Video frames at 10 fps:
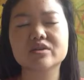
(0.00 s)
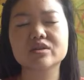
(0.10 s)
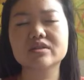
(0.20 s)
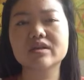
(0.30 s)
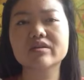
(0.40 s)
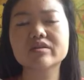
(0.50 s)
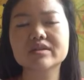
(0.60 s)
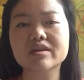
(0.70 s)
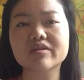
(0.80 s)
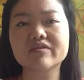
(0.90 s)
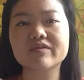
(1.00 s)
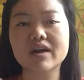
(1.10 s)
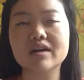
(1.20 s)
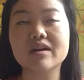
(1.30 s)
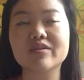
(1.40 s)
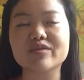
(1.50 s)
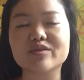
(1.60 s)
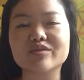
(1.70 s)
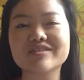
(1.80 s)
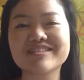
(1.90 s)
just tell yourself, I love
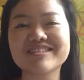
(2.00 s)
you.